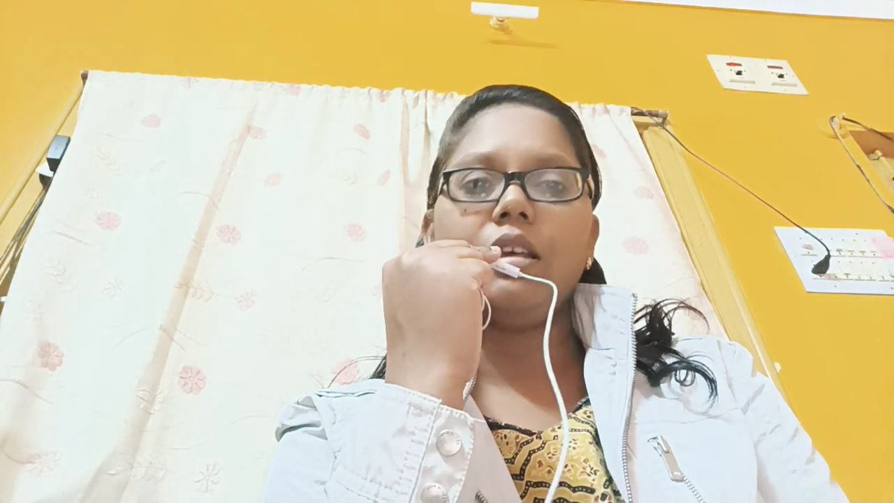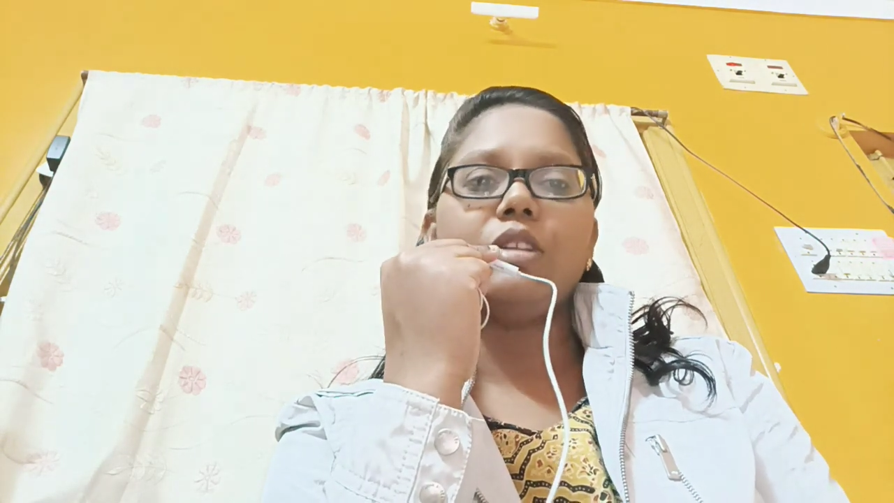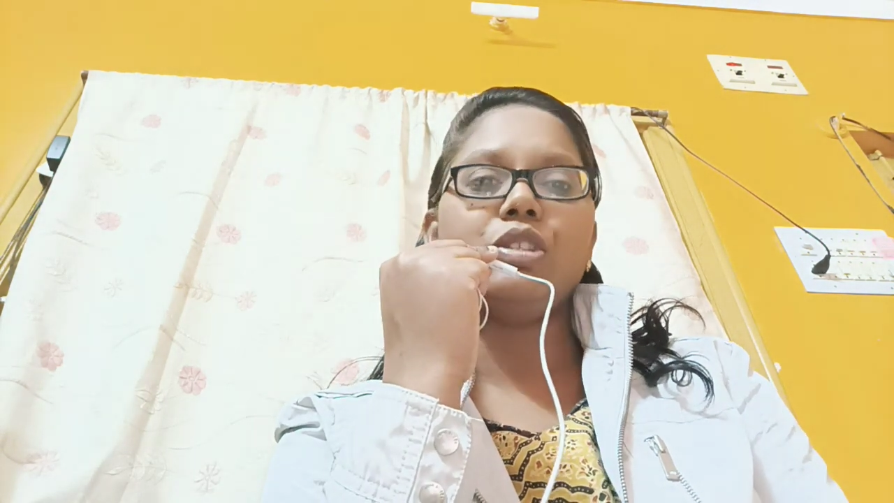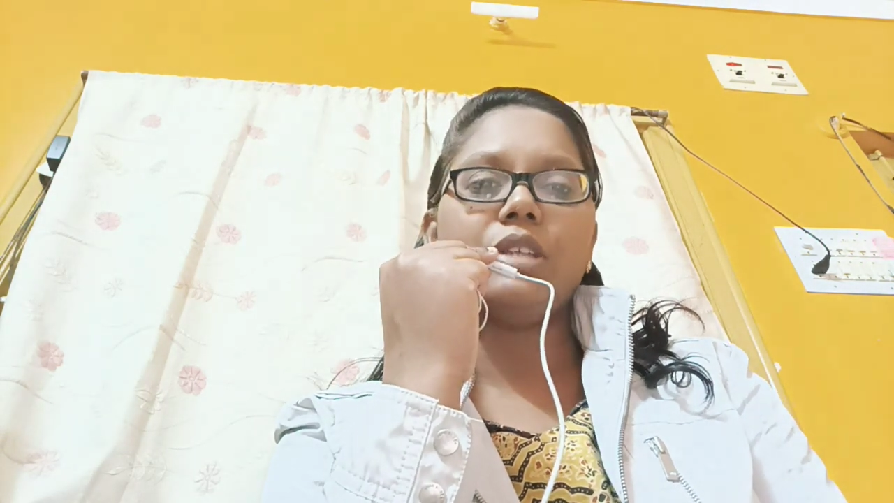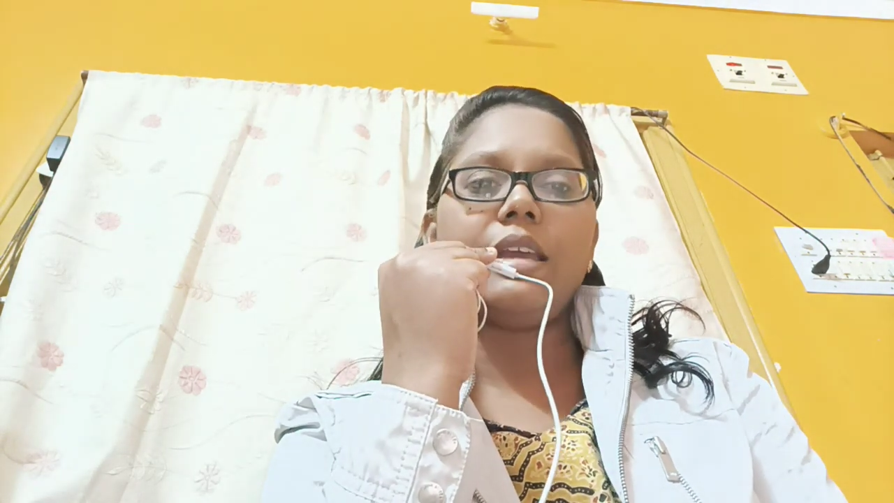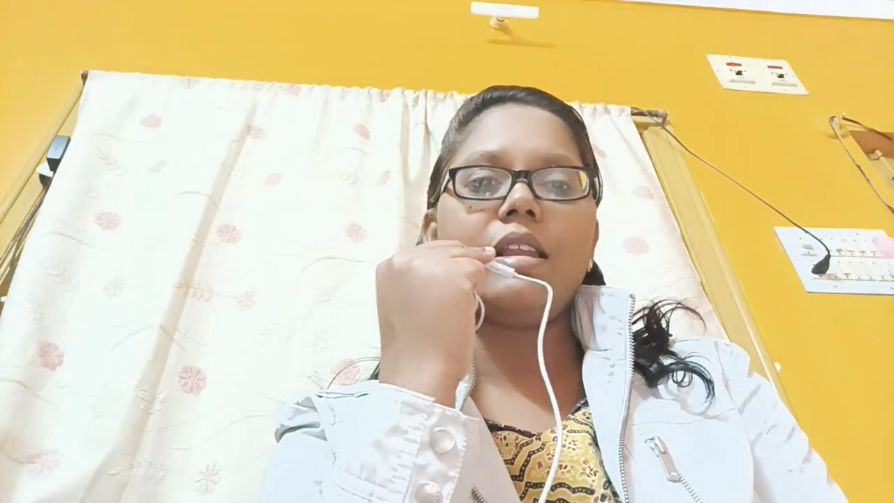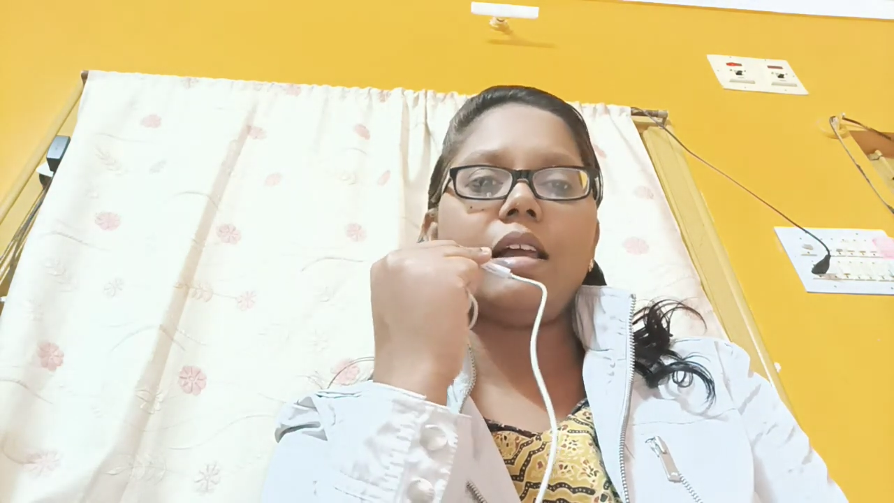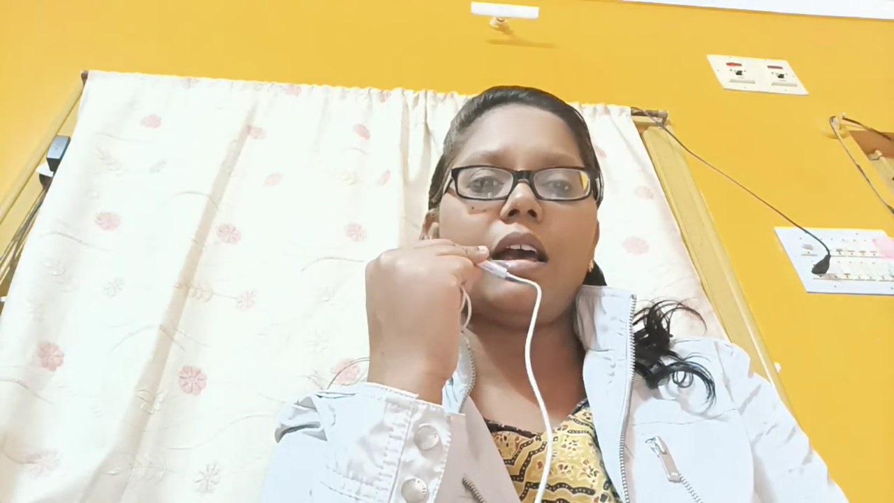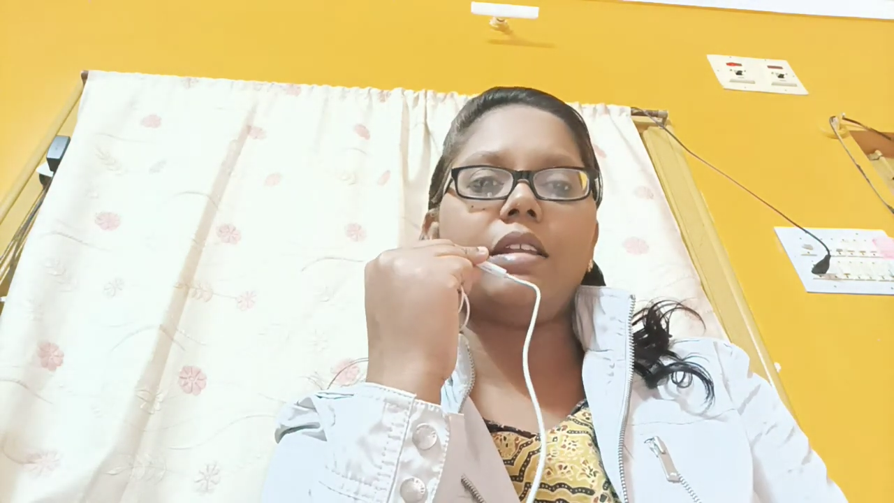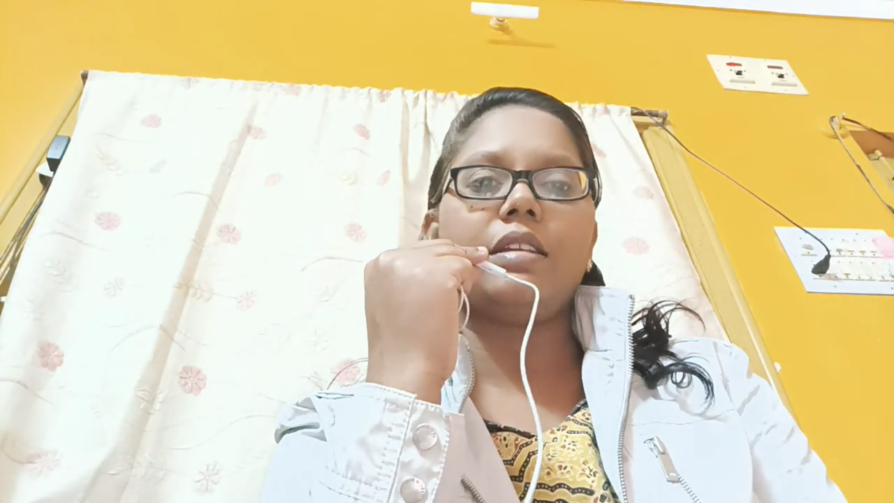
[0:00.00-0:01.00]
jail
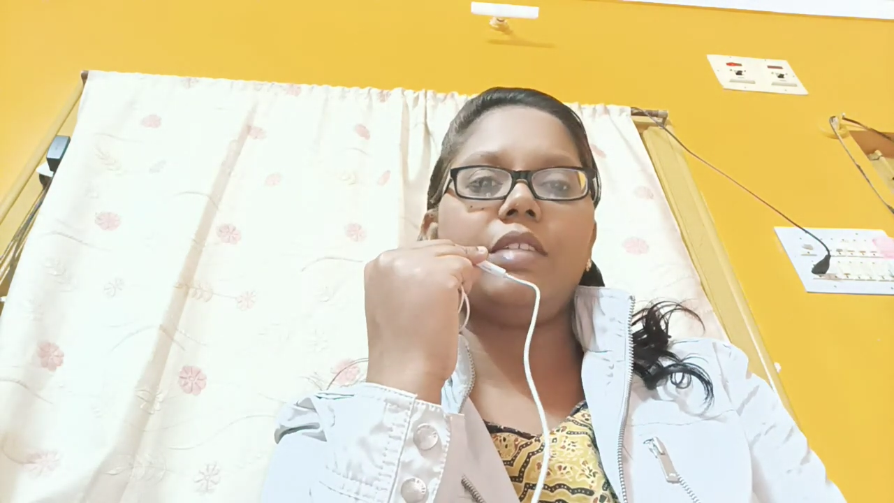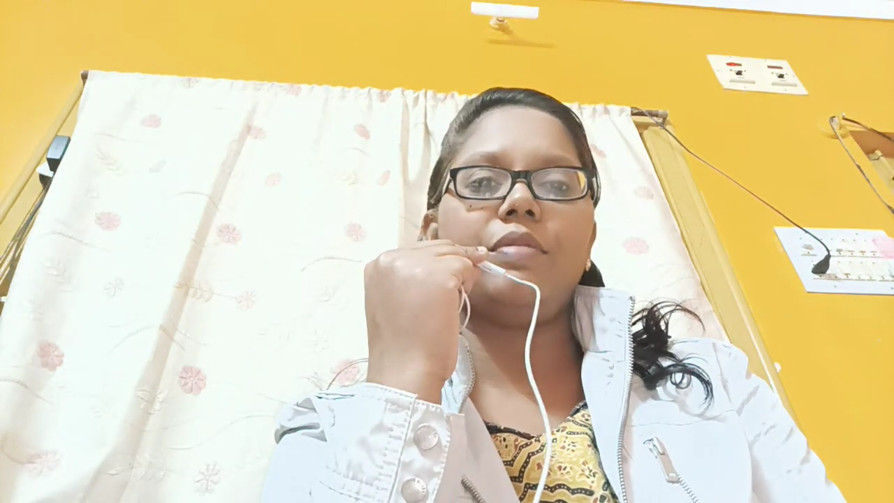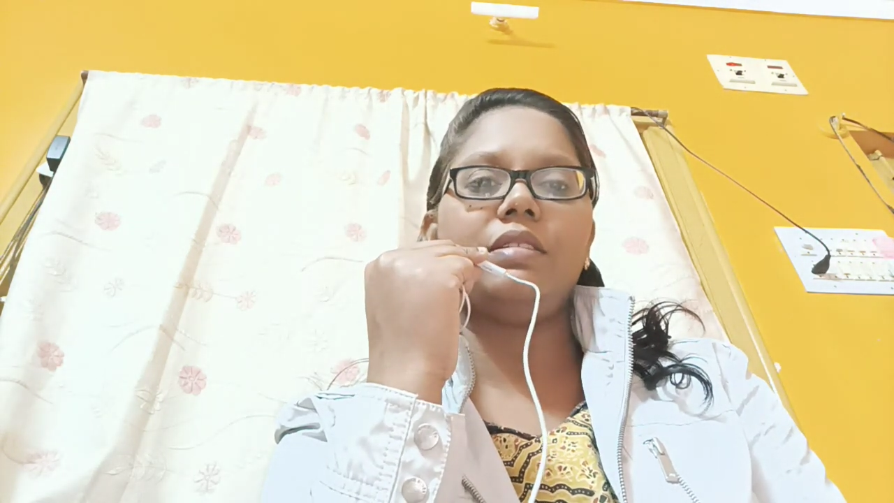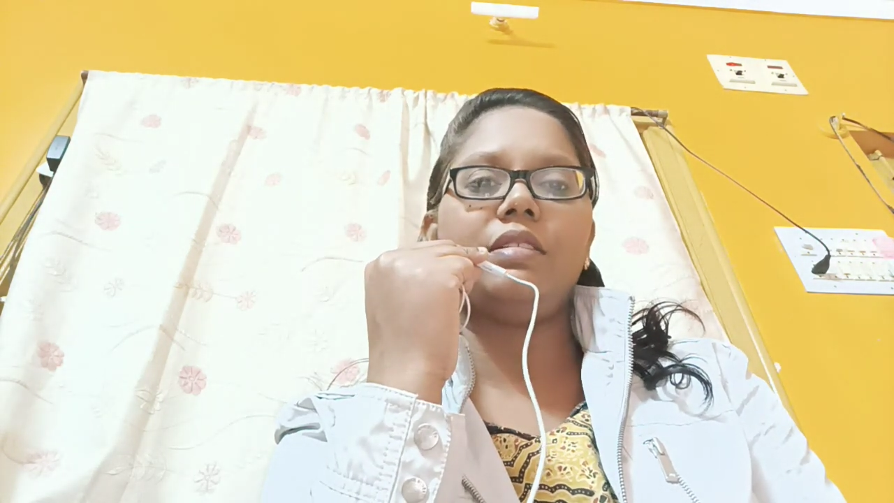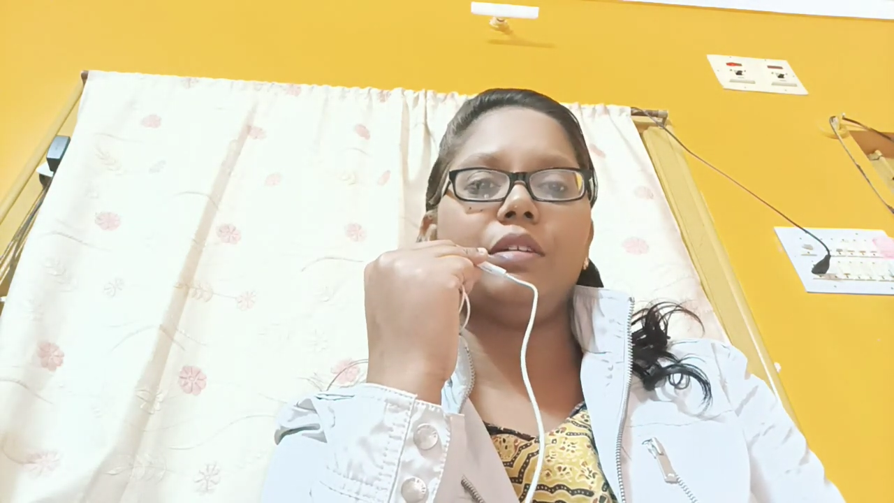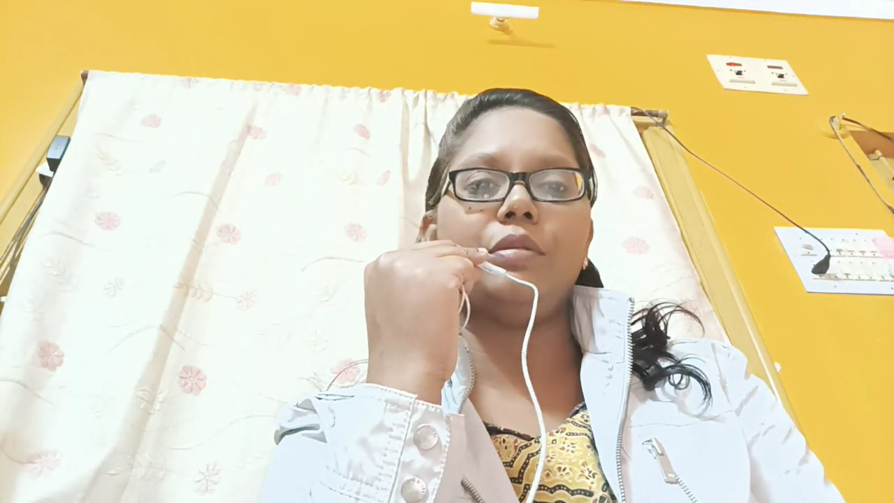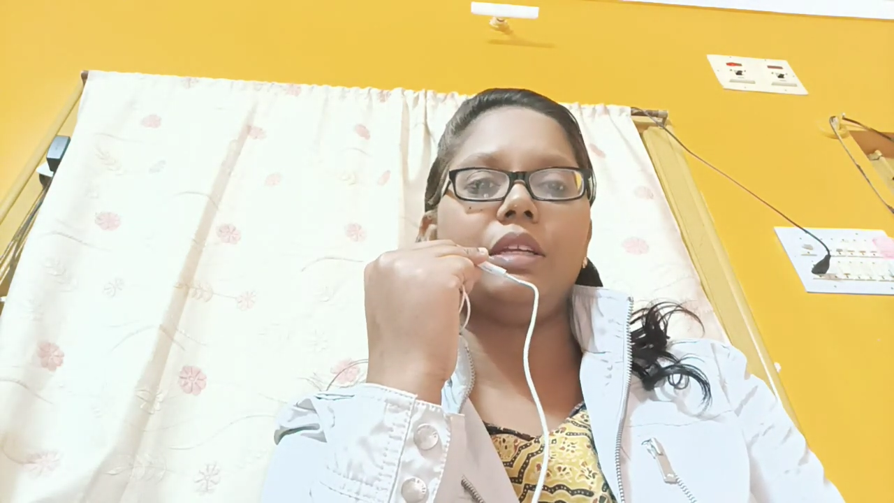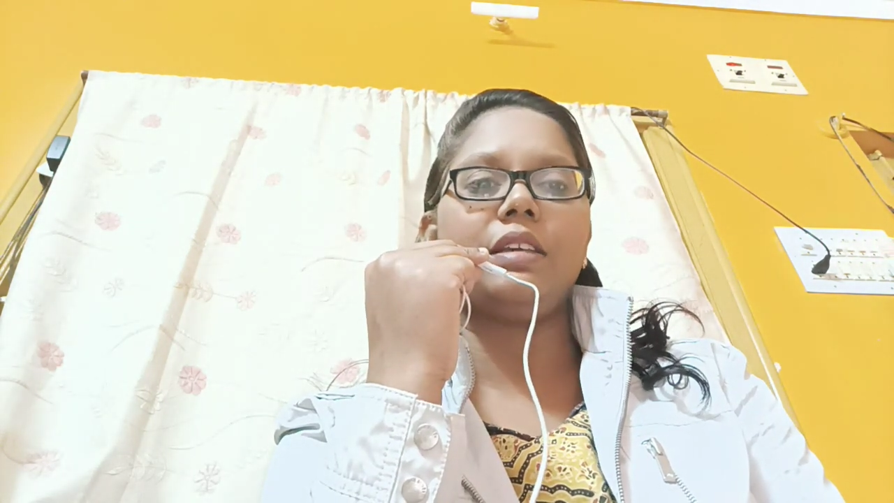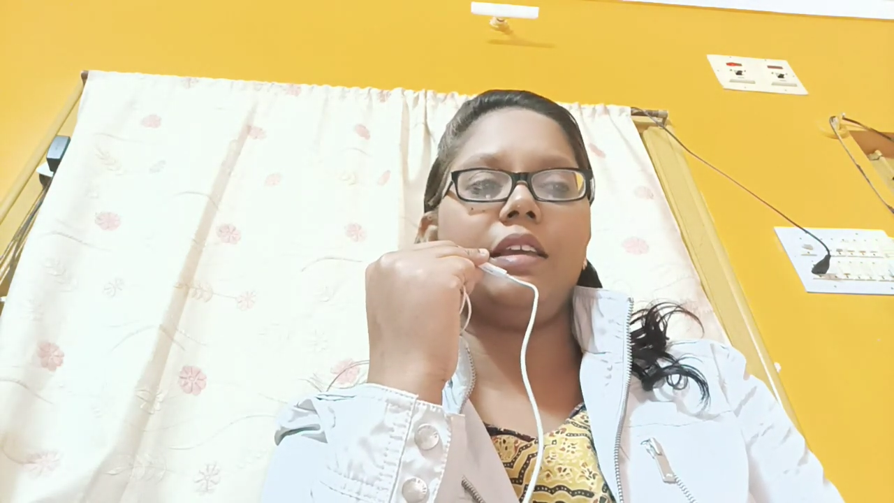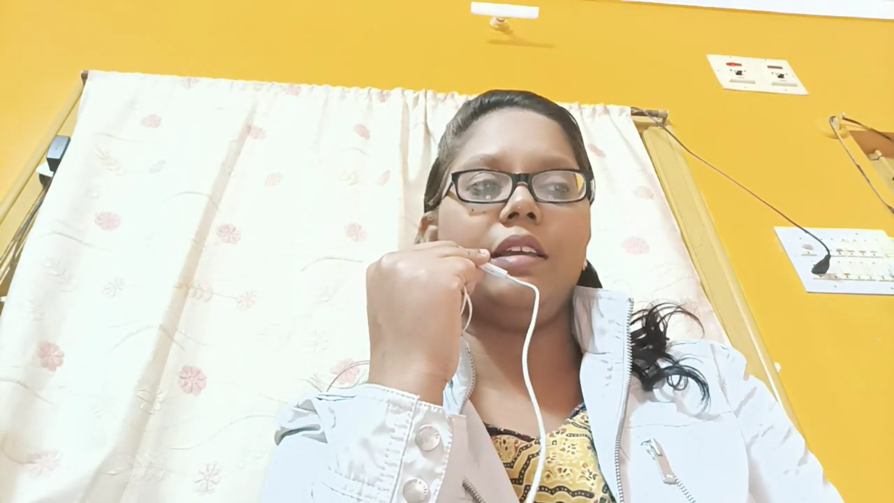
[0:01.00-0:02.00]
and he will serve the
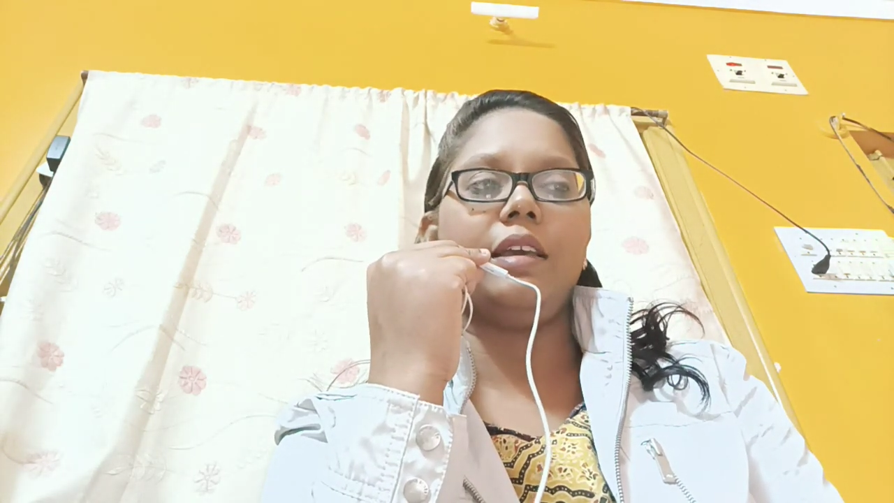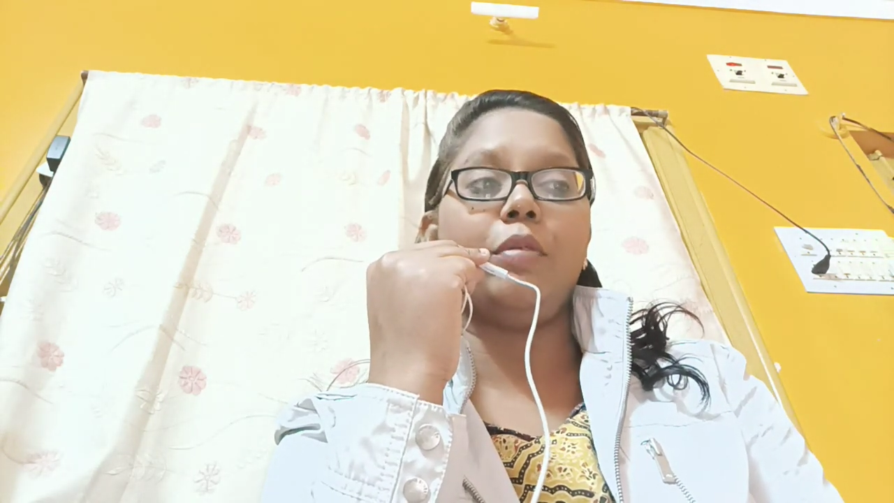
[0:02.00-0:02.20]
king